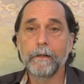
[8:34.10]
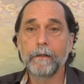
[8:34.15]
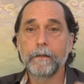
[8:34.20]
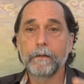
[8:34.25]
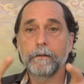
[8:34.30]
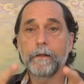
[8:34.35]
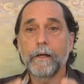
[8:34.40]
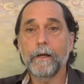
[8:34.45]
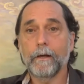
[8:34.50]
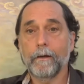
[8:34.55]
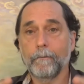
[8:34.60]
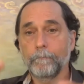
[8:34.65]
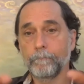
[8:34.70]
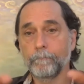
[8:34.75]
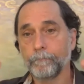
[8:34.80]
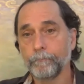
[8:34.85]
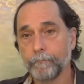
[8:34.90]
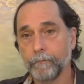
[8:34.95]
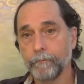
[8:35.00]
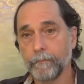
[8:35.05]
Now,
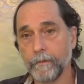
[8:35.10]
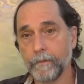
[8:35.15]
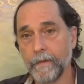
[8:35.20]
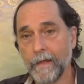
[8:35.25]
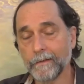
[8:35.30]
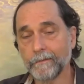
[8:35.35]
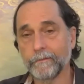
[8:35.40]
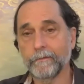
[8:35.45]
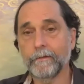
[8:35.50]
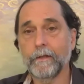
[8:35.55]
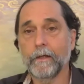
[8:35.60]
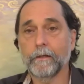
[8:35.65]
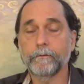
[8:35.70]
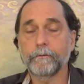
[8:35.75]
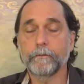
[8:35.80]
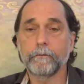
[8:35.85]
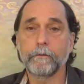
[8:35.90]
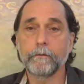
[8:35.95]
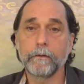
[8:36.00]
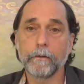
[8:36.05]
that's the
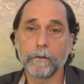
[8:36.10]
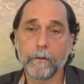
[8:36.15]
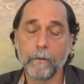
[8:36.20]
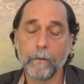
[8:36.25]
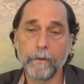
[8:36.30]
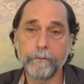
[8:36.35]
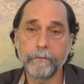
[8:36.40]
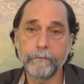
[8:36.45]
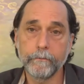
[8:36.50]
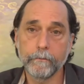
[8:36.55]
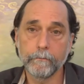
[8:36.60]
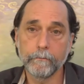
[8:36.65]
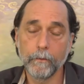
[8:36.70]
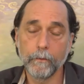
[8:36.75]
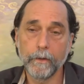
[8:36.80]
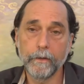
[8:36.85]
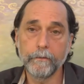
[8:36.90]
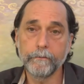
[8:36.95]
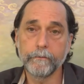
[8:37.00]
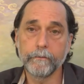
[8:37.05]
answer to your question.
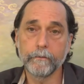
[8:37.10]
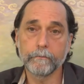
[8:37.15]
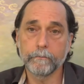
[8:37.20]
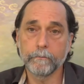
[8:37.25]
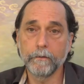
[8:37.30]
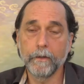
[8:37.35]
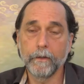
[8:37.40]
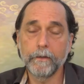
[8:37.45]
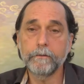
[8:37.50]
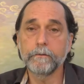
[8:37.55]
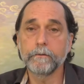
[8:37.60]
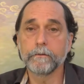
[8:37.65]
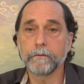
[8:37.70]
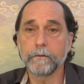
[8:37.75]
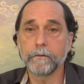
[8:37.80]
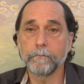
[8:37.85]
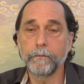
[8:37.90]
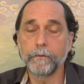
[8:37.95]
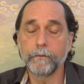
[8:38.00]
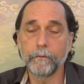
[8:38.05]
What is this
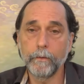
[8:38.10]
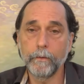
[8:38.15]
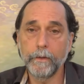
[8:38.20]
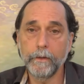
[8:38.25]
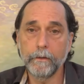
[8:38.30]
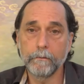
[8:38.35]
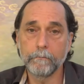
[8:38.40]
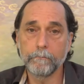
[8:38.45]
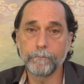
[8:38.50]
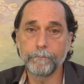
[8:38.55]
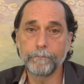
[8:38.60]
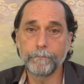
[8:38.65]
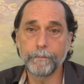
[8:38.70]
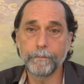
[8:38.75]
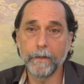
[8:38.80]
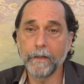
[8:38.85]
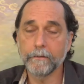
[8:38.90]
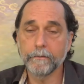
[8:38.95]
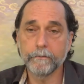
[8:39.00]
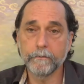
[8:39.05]
relationship between
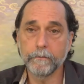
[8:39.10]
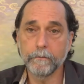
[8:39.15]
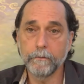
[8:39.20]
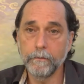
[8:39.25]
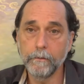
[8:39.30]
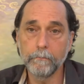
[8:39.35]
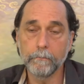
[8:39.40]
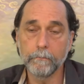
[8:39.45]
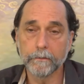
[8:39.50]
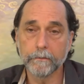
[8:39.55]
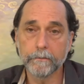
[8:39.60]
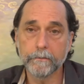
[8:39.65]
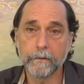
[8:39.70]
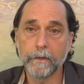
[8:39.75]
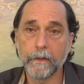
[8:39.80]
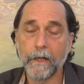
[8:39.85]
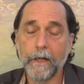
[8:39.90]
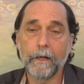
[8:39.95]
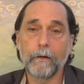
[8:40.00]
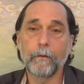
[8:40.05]
plants and humans?
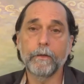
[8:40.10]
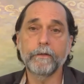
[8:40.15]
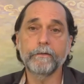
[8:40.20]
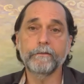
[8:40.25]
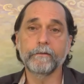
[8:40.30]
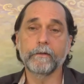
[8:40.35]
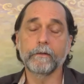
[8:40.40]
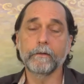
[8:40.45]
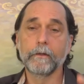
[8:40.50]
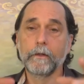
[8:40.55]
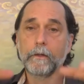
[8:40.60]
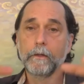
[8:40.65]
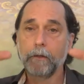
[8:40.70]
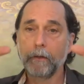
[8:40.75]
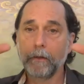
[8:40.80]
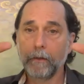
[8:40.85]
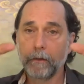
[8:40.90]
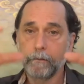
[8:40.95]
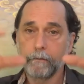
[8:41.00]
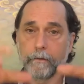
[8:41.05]
And how is it
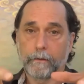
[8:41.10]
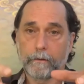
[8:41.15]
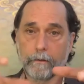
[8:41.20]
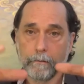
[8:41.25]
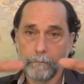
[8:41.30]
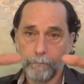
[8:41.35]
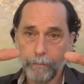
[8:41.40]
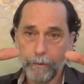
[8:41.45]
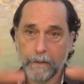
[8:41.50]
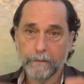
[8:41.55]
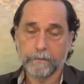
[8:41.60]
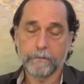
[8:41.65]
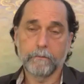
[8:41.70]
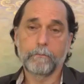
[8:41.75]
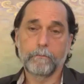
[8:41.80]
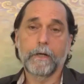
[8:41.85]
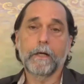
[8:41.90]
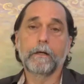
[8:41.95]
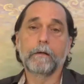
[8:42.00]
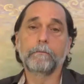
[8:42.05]
that the
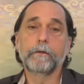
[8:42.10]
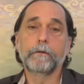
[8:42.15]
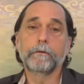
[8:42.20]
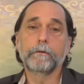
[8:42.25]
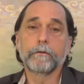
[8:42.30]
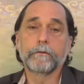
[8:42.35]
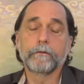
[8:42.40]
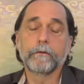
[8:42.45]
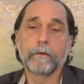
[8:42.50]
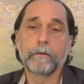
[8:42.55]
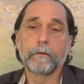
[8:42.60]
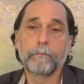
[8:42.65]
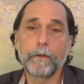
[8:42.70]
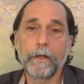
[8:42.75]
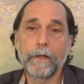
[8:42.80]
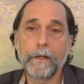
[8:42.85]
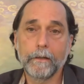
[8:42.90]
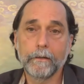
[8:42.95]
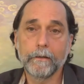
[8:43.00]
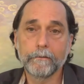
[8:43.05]
Panchamahabhutas of the
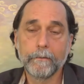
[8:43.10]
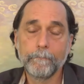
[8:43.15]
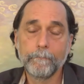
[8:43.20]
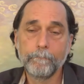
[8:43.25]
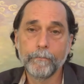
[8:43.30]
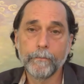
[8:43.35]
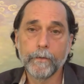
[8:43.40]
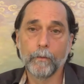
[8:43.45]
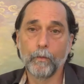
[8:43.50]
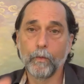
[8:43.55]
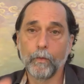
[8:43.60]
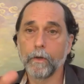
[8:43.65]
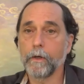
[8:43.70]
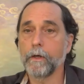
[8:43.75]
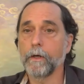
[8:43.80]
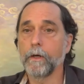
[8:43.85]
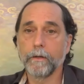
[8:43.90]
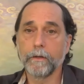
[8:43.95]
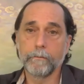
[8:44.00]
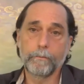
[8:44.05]
plants
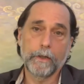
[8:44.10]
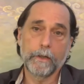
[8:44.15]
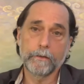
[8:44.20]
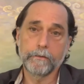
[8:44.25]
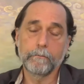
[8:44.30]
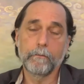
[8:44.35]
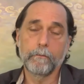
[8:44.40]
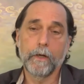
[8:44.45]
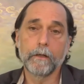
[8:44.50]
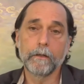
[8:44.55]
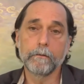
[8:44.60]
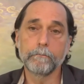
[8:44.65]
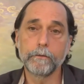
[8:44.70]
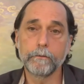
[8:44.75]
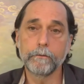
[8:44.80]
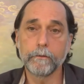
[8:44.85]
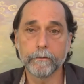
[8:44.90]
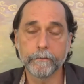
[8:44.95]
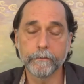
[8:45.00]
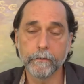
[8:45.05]
work on the
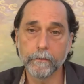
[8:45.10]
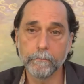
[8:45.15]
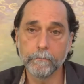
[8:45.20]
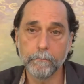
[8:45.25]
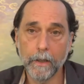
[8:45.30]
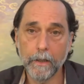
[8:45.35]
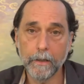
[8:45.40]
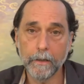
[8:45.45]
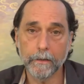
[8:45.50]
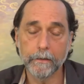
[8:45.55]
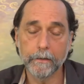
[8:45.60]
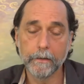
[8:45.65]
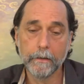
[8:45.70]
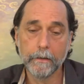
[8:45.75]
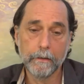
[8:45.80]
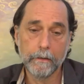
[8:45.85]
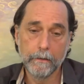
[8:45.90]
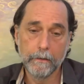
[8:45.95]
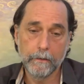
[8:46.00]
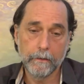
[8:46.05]
Panchamahabhutas of the body?
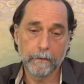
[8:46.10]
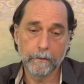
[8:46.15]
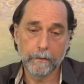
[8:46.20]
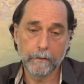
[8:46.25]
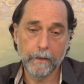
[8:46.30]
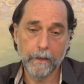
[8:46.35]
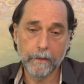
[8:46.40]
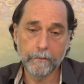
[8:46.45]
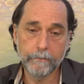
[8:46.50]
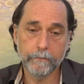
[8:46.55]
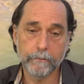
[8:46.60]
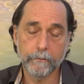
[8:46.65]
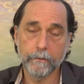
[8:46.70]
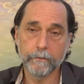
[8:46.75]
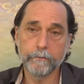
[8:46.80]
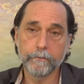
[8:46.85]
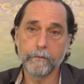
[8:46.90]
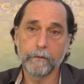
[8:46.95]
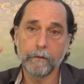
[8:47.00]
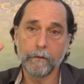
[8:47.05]
And the answer
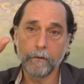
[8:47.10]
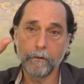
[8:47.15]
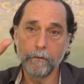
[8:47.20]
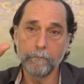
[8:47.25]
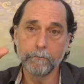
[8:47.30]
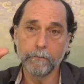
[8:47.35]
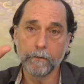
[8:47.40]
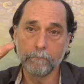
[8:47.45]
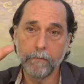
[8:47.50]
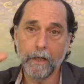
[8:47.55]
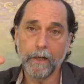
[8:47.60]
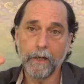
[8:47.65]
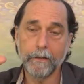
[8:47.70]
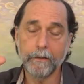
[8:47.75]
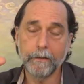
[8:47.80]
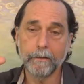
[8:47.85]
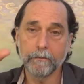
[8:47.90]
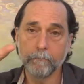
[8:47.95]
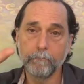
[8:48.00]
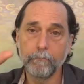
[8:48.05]
is that the human
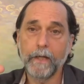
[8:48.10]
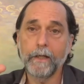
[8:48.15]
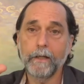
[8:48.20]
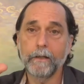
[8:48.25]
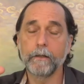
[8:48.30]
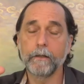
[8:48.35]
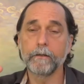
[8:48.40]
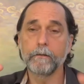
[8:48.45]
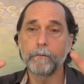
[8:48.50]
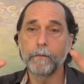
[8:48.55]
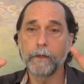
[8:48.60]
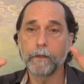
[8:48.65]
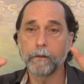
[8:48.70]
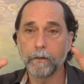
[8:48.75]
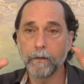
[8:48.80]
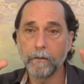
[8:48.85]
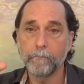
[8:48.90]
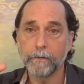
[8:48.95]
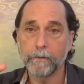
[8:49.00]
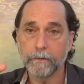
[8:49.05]
body is made in the
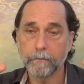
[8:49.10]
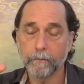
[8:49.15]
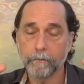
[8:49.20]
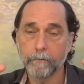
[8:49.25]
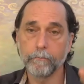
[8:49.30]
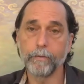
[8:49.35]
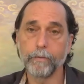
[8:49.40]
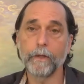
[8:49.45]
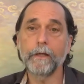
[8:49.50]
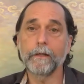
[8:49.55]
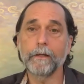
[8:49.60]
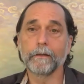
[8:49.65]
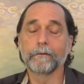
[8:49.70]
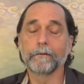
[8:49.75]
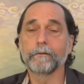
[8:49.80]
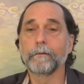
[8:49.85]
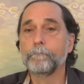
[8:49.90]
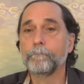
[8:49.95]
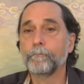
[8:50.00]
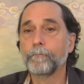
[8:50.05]
mirror image of the plants.